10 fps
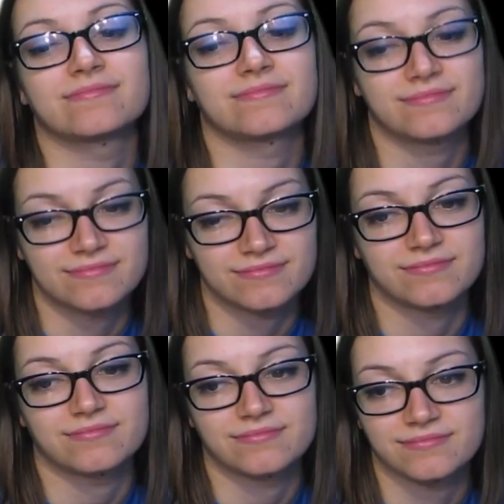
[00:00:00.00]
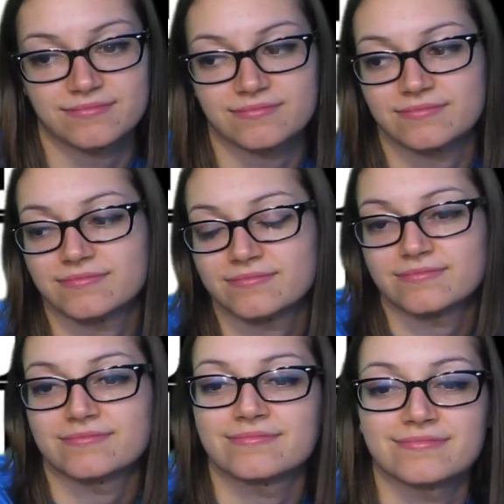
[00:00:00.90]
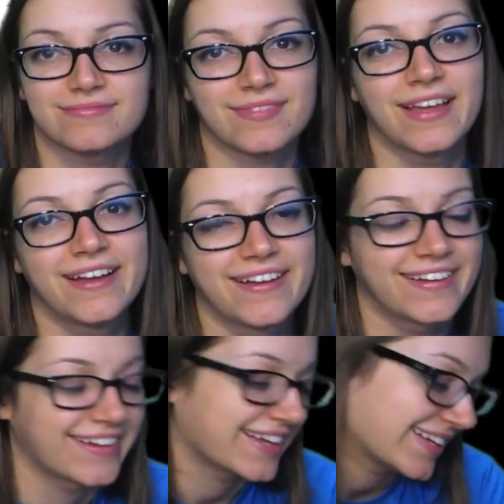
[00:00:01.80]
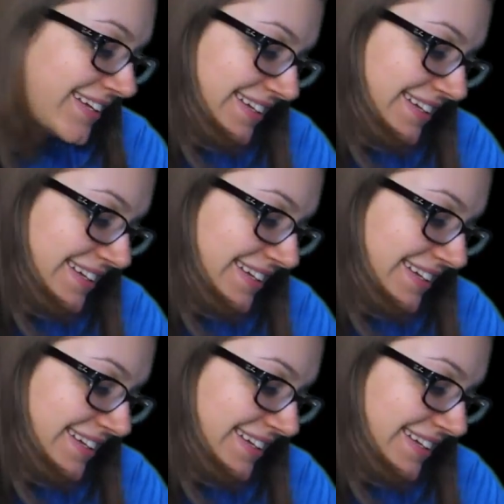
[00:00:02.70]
(not speaking)